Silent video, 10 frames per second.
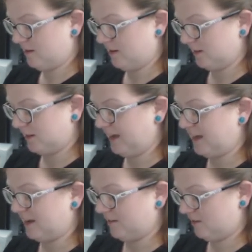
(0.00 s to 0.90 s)
I
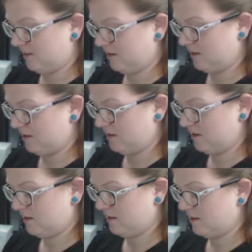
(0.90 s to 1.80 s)
like it.
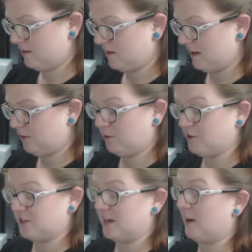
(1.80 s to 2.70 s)
I don't
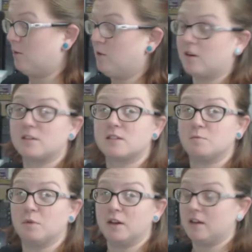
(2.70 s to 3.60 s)
understand how it
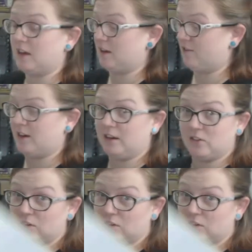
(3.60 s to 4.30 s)
works, but hey, if I need